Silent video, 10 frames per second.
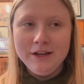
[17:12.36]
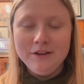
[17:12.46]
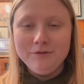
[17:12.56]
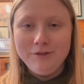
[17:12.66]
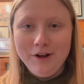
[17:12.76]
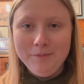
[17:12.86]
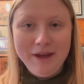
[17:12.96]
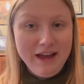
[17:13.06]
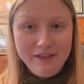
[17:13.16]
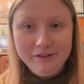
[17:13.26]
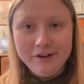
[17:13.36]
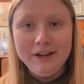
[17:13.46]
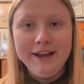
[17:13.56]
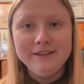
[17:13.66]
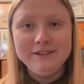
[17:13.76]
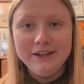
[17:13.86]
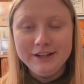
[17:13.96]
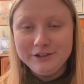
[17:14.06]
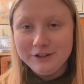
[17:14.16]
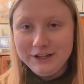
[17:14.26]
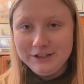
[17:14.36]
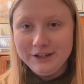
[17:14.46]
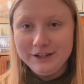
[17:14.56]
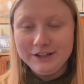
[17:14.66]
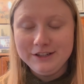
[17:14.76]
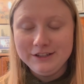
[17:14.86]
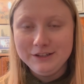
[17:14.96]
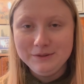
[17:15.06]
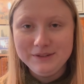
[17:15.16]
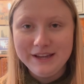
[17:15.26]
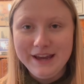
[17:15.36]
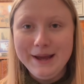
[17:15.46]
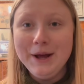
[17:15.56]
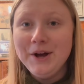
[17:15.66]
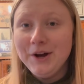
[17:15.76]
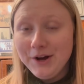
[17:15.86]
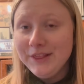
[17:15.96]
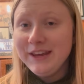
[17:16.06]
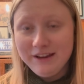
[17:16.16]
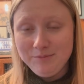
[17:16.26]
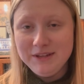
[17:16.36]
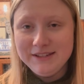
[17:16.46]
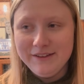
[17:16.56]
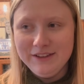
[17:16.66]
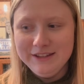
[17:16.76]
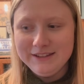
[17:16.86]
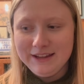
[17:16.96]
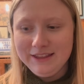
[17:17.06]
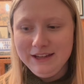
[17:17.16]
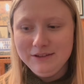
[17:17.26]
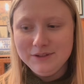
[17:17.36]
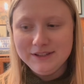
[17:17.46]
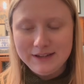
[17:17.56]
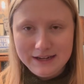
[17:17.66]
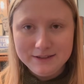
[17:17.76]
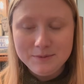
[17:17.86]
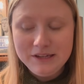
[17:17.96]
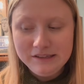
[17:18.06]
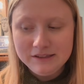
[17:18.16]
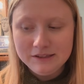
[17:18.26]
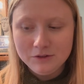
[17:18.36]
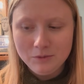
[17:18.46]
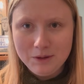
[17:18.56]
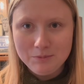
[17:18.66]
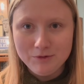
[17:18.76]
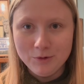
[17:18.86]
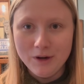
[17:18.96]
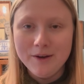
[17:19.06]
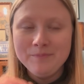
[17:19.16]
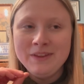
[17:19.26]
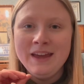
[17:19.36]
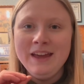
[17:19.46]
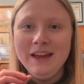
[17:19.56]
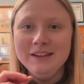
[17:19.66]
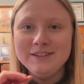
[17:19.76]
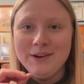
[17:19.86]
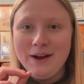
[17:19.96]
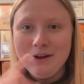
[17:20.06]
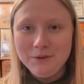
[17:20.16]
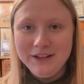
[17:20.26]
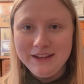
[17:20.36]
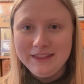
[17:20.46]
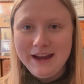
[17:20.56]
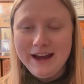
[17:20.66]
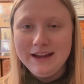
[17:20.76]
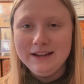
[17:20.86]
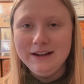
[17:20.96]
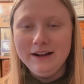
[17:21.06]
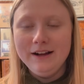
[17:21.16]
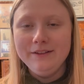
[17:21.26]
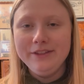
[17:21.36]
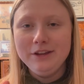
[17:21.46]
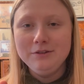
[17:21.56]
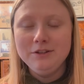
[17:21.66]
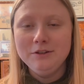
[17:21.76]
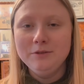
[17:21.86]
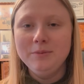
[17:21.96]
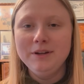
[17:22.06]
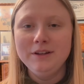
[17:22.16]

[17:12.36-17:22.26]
from Athearn has done a train talk Tuesday on the FP7s. I think it was last week's or the week before, and so I will link that, the YouTube